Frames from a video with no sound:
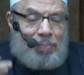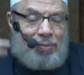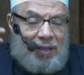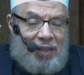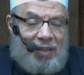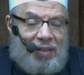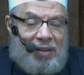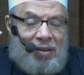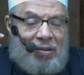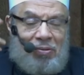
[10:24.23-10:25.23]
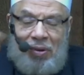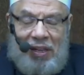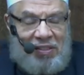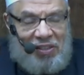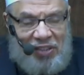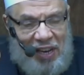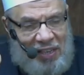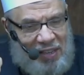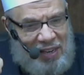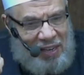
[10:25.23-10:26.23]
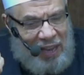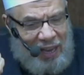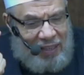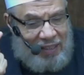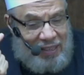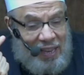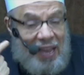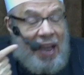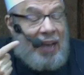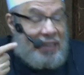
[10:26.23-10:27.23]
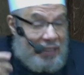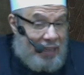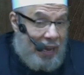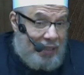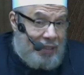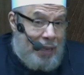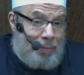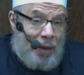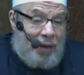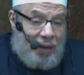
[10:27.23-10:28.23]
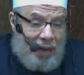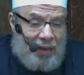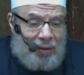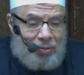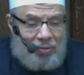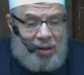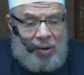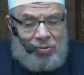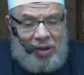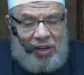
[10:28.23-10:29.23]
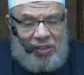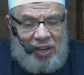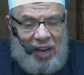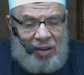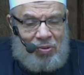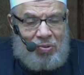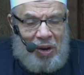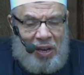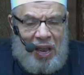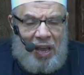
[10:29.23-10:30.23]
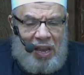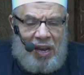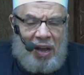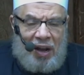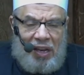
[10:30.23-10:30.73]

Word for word: he didn't say with the soul of his servant so no one can go beyond what Allah Azza wa said